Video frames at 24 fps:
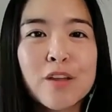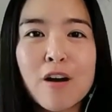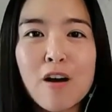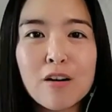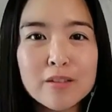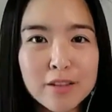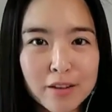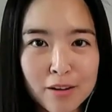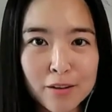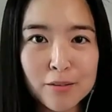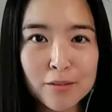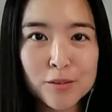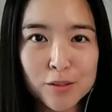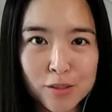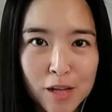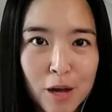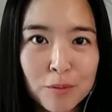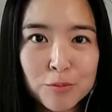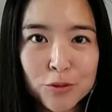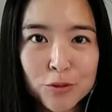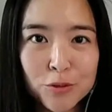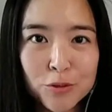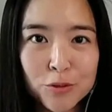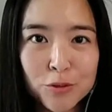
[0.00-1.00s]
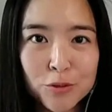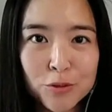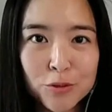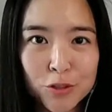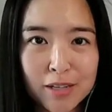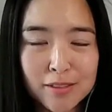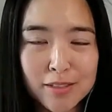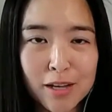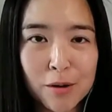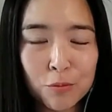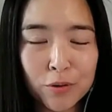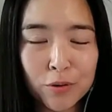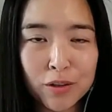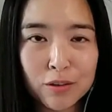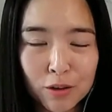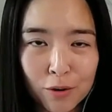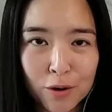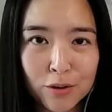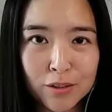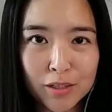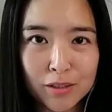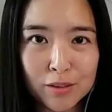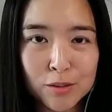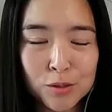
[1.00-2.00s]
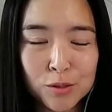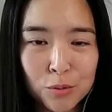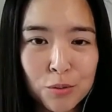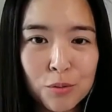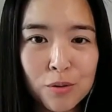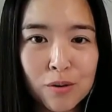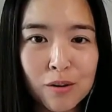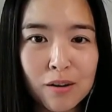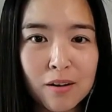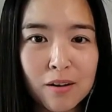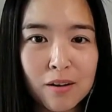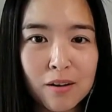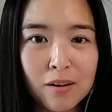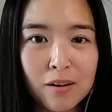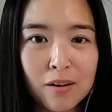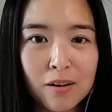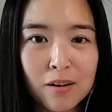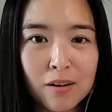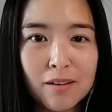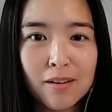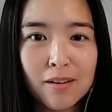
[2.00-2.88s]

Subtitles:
all the other subjects that we learned in school,